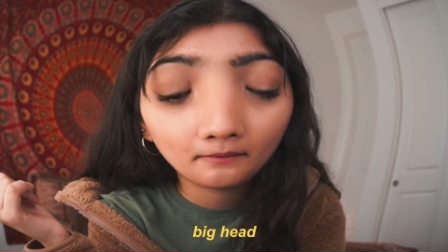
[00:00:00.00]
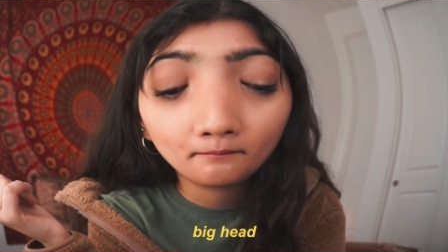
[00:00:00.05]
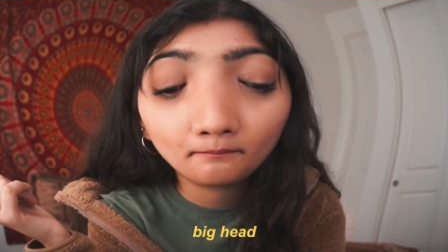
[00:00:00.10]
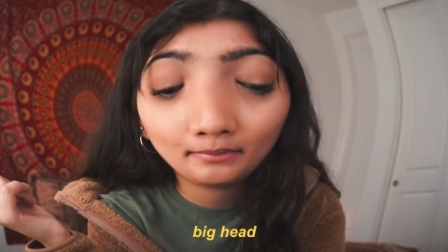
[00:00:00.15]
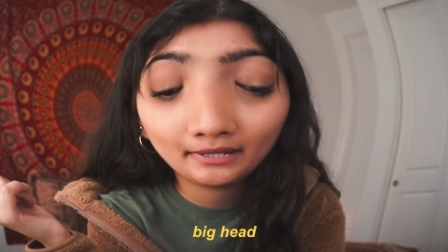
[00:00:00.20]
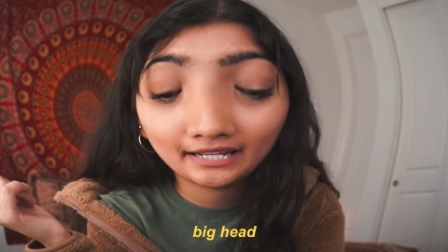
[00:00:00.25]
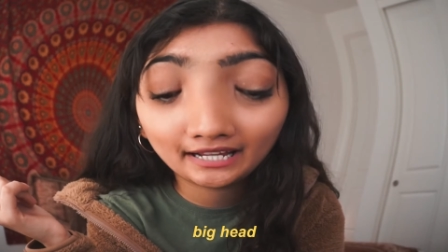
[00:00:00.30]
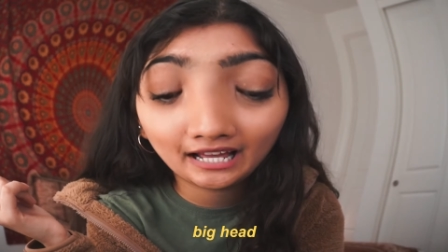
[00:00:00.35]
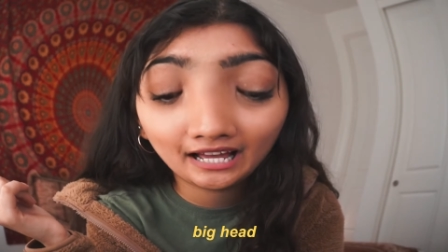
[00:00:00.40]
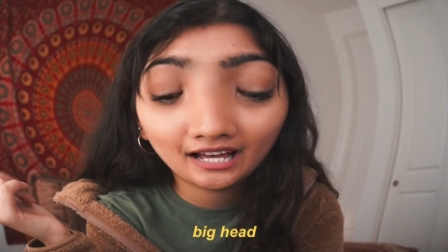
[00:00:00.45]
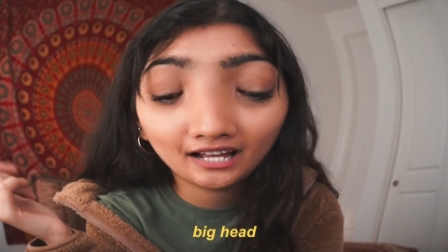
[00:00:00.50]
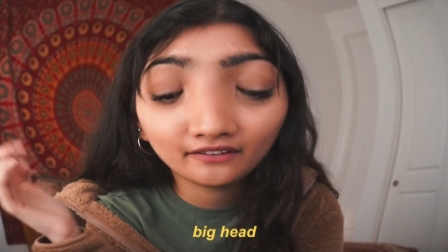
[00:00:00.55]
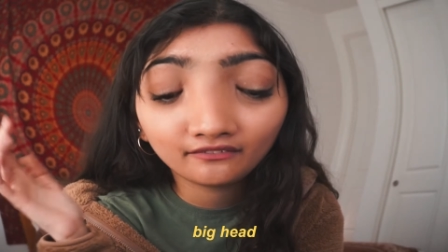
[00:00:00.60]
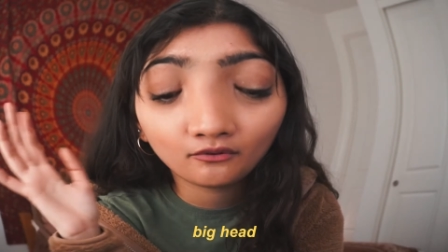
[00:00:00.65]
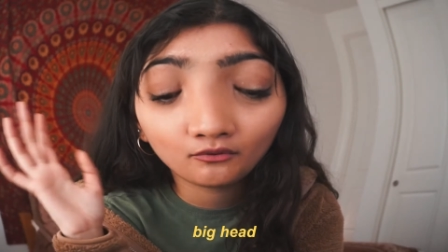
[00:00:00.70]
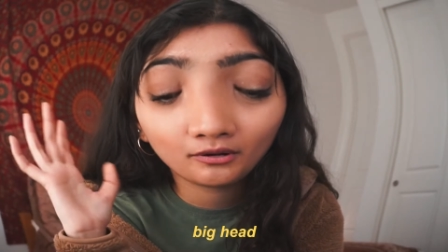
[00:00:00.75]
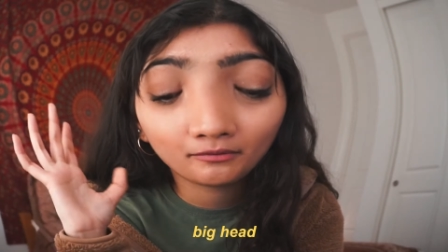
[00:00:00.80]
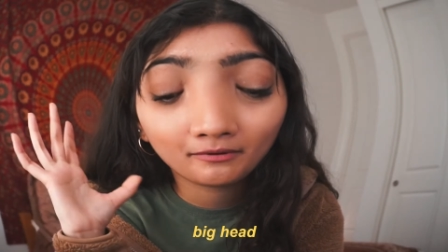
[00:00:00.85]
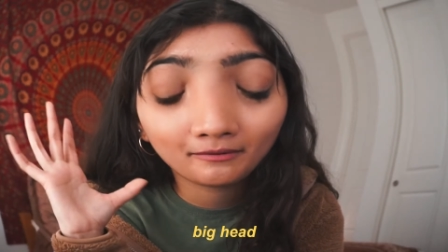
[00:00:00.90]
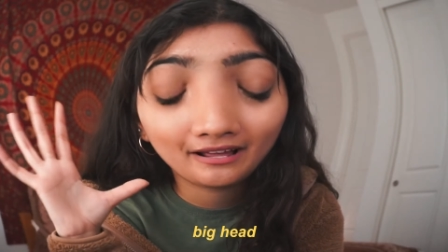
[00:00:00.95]
Big head if I
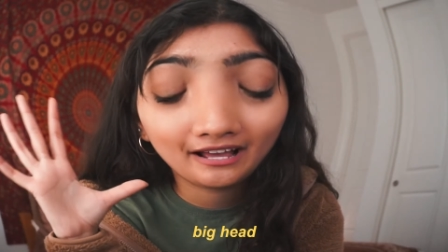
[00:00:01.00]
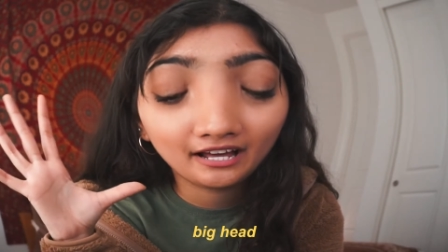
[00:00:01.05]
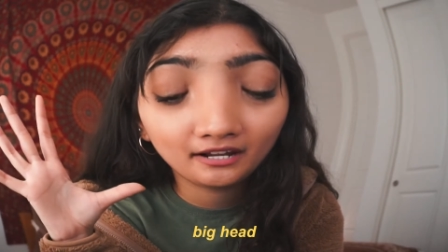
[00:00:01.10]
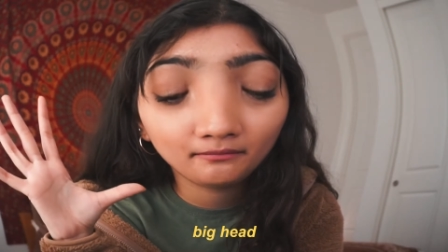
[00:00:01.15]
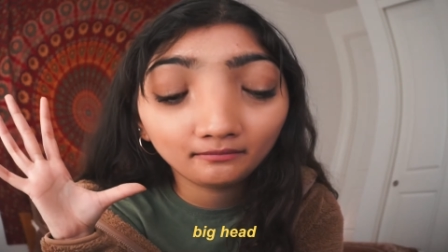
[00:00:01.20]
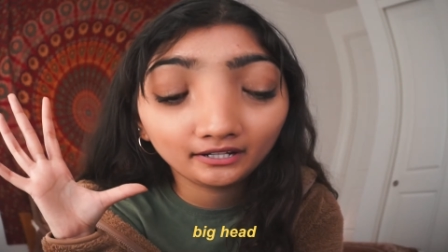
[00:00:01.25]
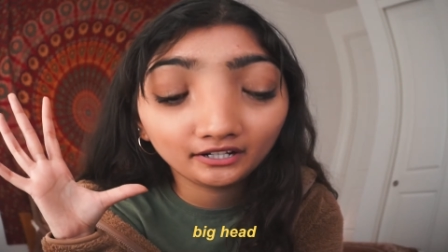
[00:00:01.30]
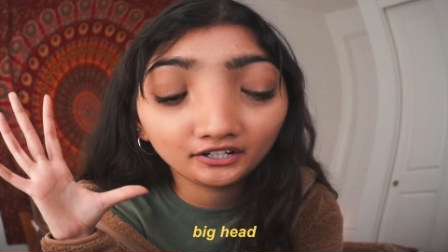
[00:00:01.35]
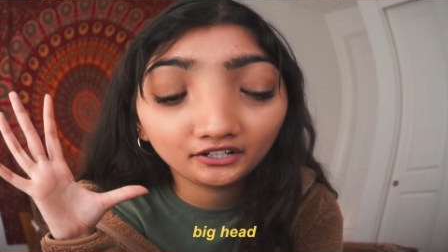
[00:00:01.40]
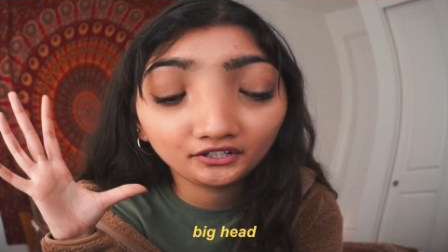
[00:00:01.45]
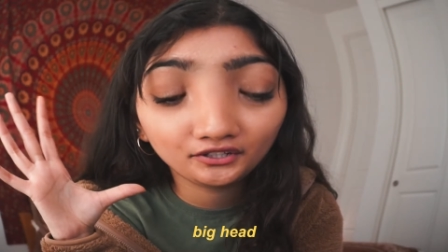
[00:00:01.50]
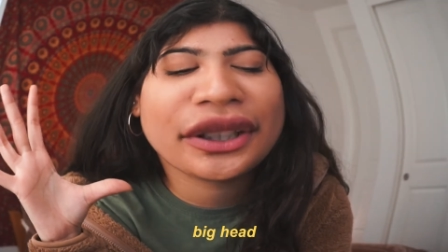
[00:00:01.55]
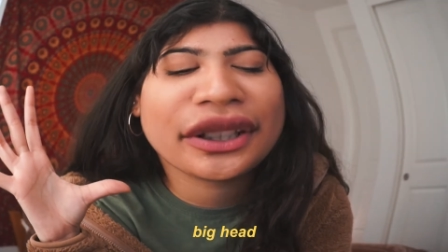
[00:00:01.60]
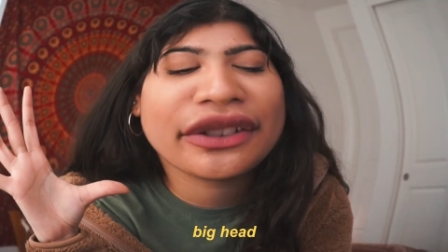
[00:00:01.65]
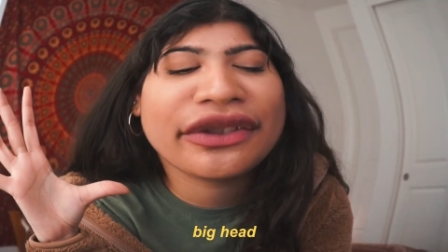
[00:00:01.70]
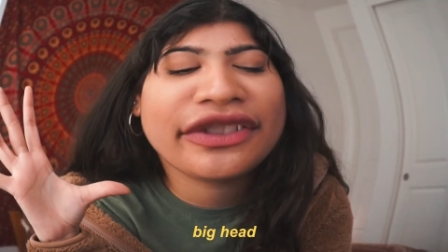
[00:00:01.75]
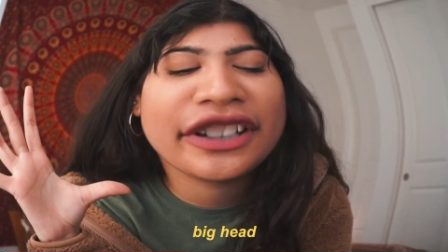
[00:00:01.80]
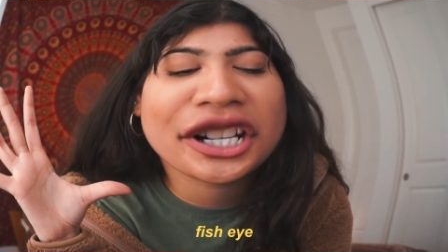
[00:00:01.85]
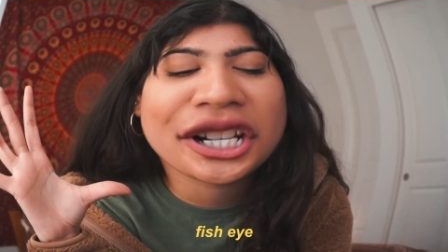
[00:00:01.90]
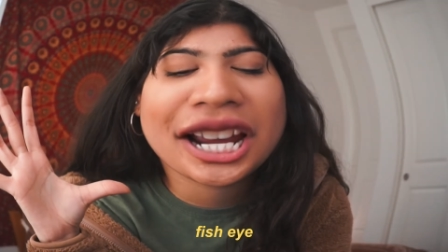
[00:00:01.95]
want my head bigger, you know,
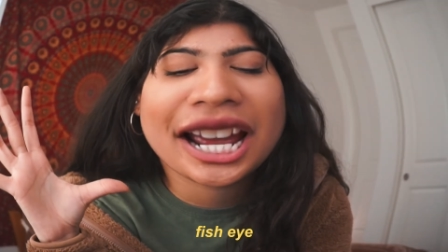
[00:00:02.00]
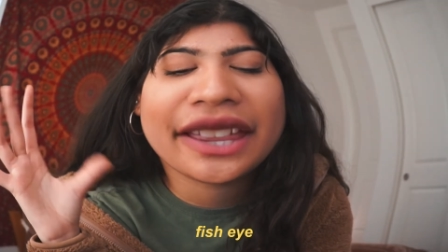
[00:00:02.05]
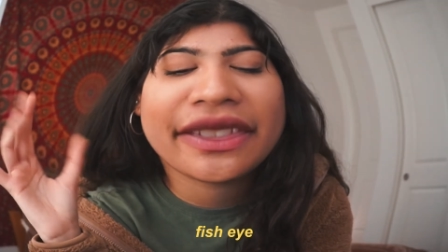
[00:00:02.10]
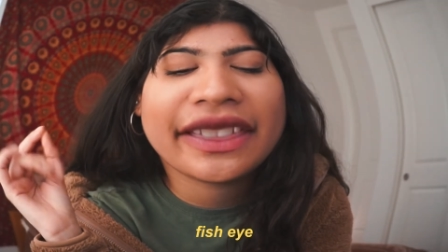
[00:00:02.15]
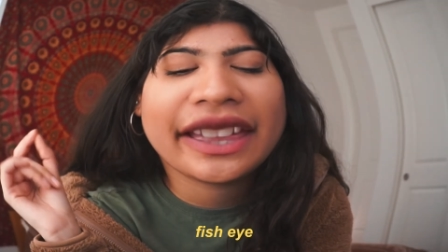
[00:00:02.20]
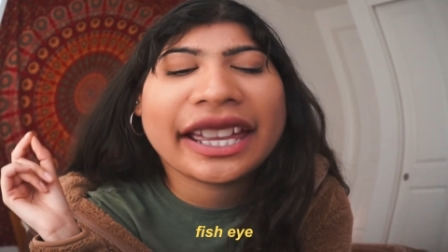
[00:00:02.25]
the fisheye